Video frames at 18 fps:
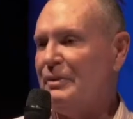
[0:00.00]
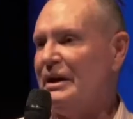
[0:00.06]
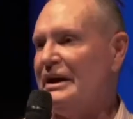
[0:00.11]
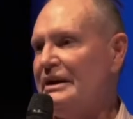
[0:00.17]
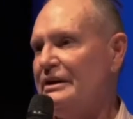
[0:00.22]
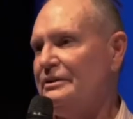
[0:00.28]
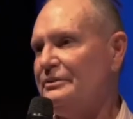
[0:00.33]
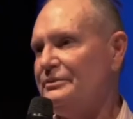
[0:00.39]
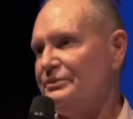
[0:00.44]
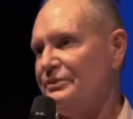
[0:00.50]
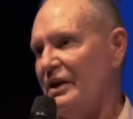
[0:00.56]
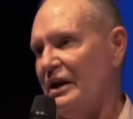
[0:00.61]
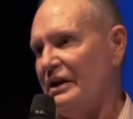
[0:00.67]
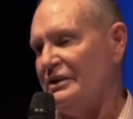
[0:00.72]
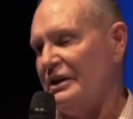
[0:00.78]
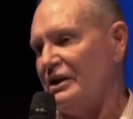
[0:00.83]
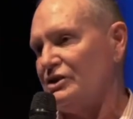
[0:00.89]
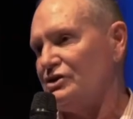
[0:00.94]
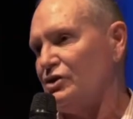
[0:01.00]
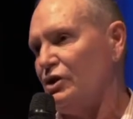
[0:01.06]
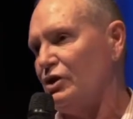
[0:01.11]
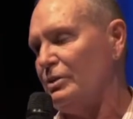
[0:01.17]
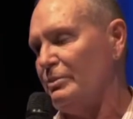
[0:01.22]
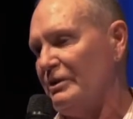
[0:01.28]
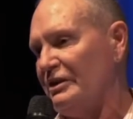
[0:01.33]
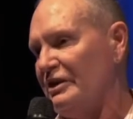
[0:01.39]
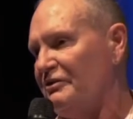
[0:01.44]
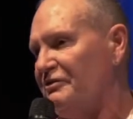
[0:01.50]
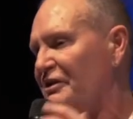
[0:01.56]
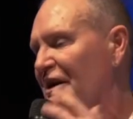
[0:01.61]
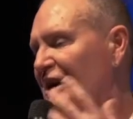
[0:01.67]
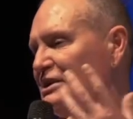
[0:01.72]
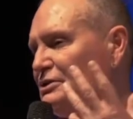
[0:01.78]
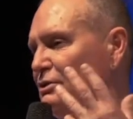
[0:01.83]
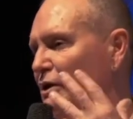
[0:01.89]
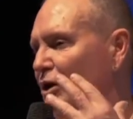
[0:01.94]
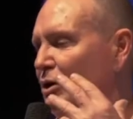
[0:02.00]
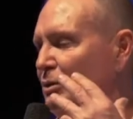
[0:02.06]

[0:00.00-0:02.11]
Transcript: for me, in that tournament, the fans